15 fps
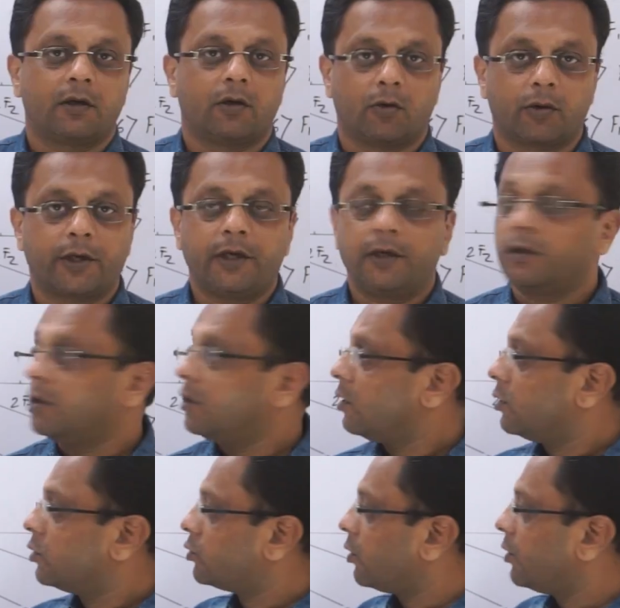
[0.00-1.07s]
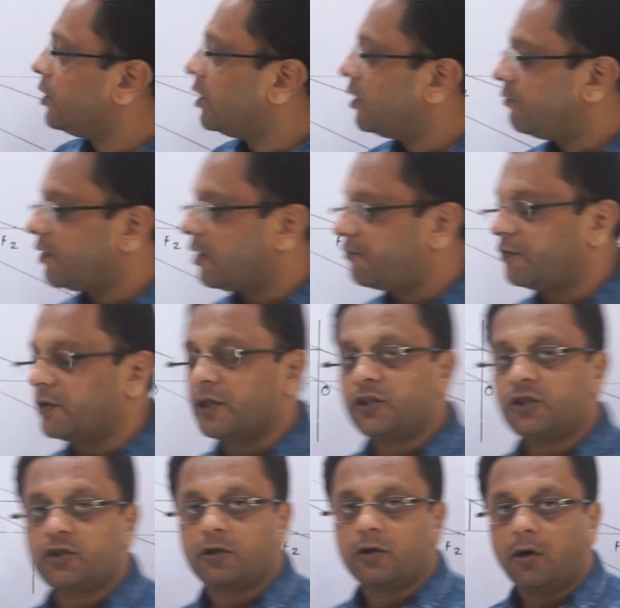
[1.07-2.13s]
Okay. So here we have
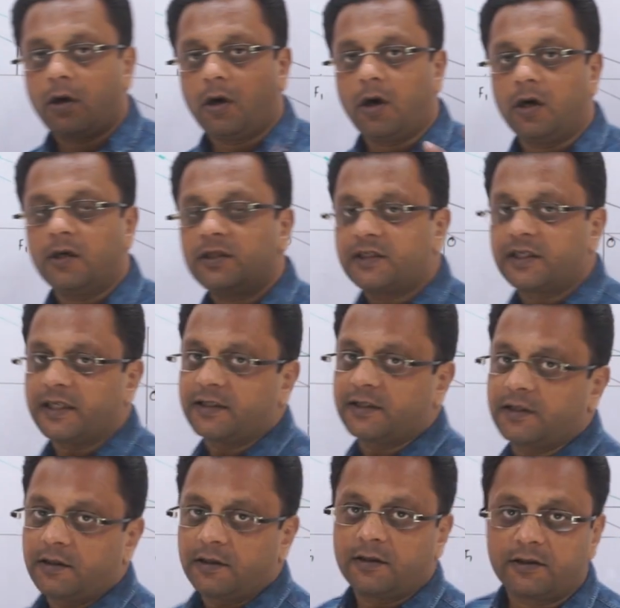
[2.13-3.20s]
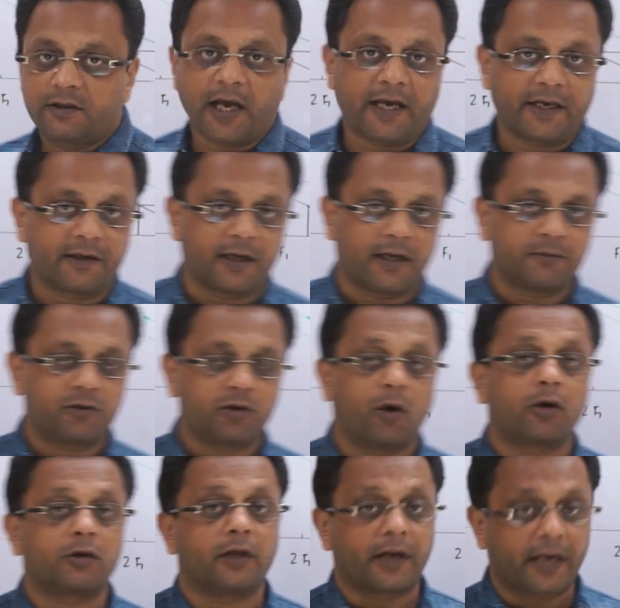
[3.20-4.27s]
finished all six diagrams
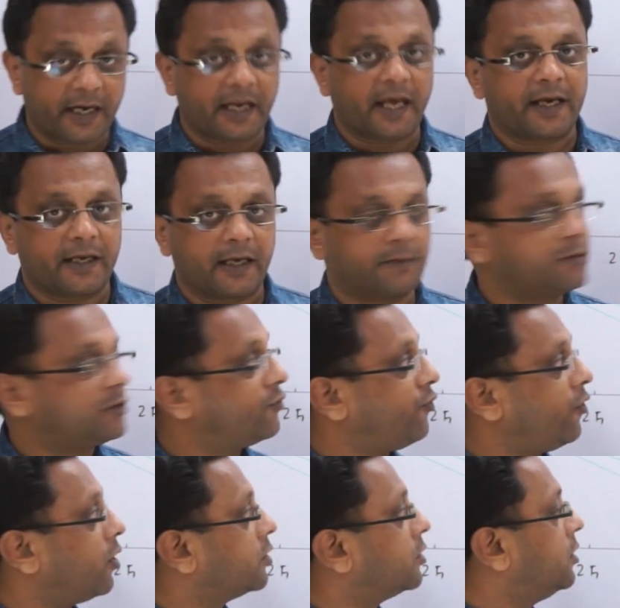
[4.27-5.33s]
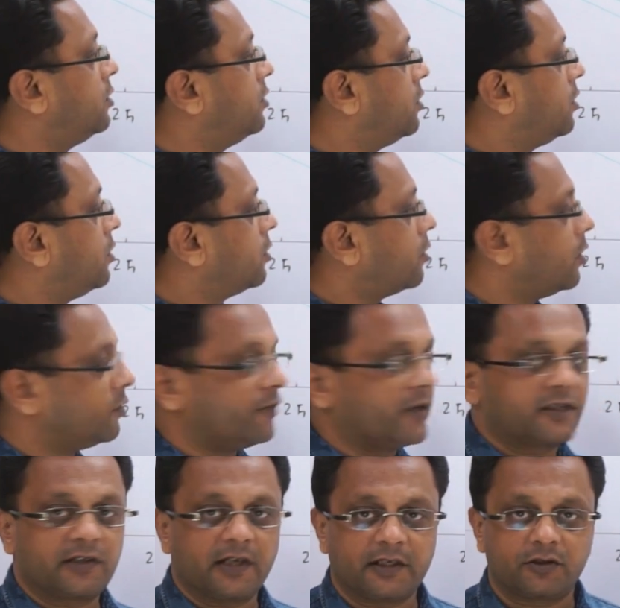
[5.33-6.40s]
or the ray diagrams for the
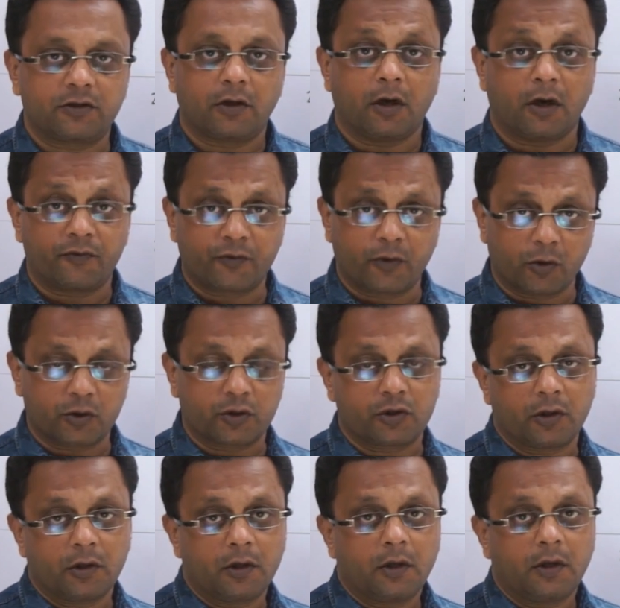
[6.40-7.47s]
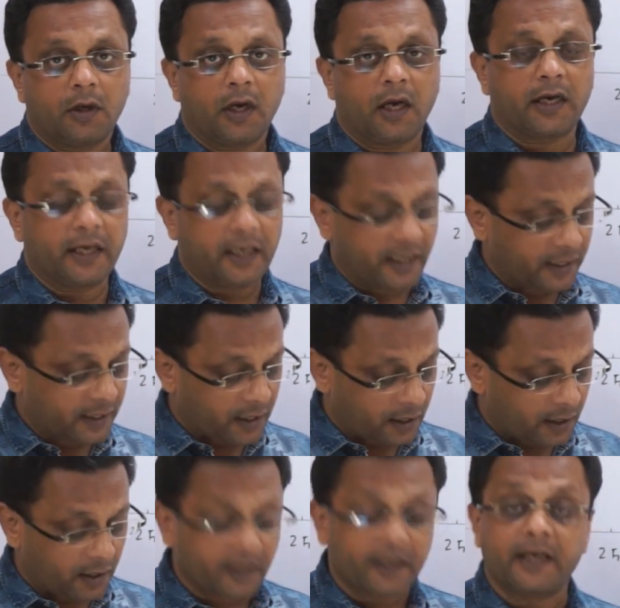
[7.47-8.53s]
convex lens. Of course, again
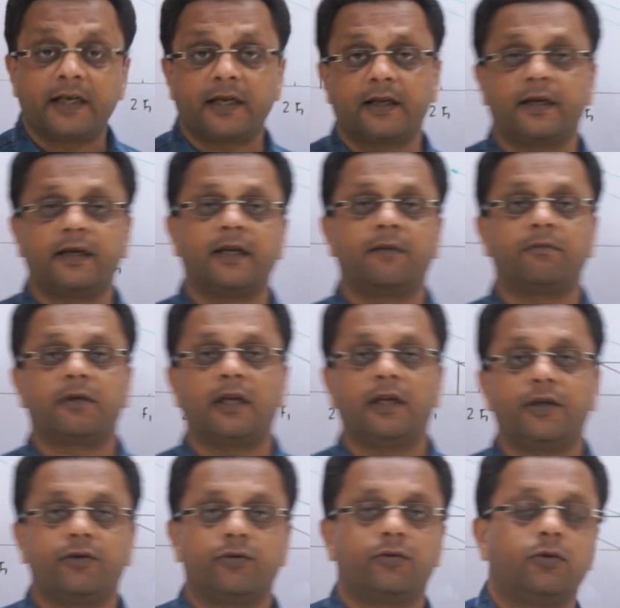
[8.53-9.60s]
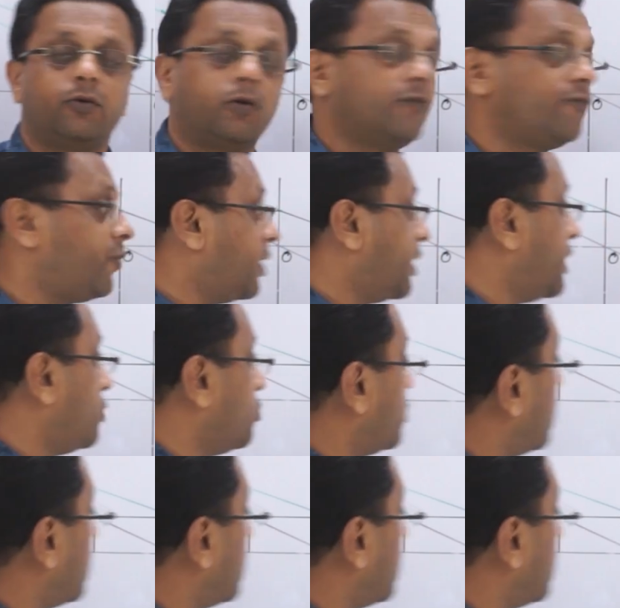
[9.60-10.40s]
and again I'm telling you, don't forget to